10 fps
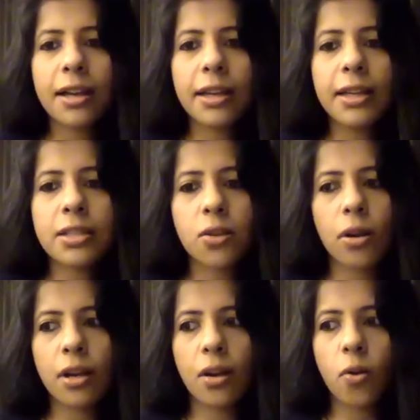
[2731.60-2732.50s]
It's
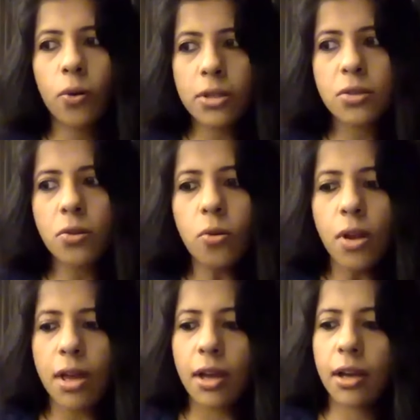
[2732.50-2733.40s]
also,
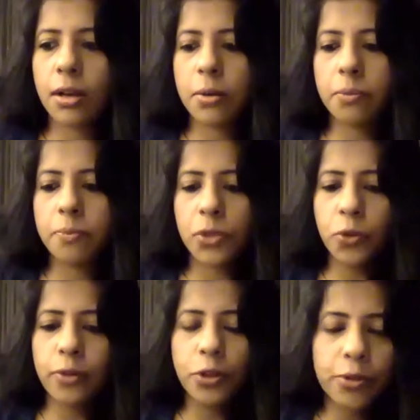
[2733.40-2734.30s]

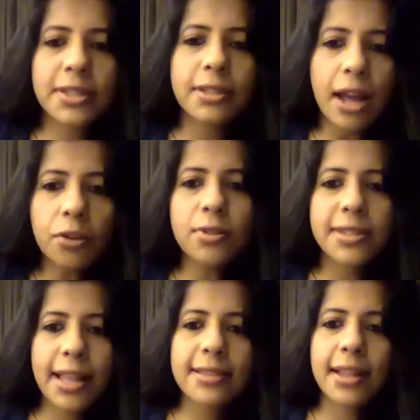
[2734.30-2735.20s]
you'll start to
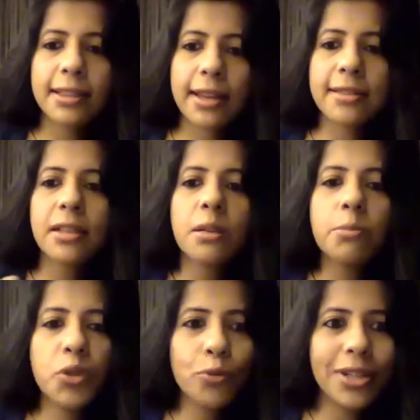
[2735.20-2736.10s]
sense that there is a
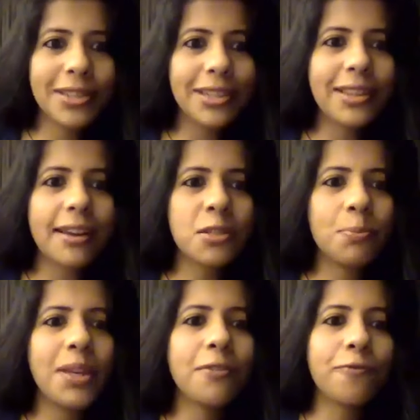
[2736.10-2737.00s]
community that is
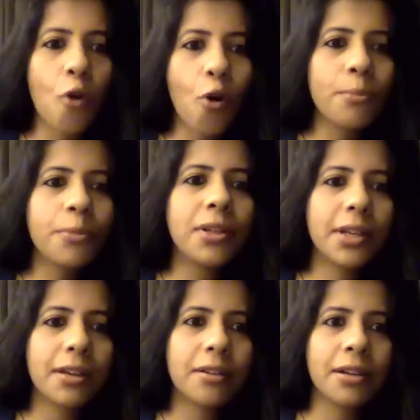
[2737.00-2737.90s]
being formed
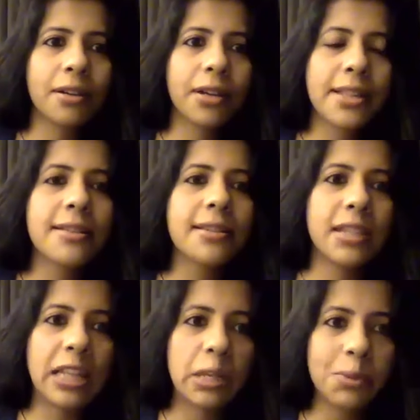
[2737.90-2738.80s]
in
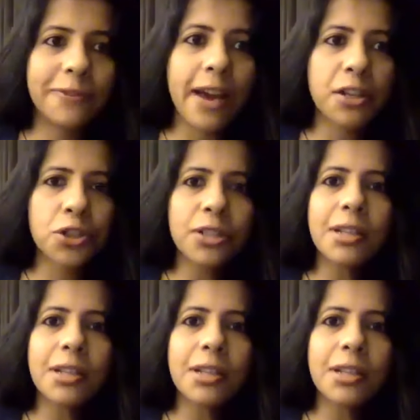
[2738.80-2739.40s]
sustainable fashion.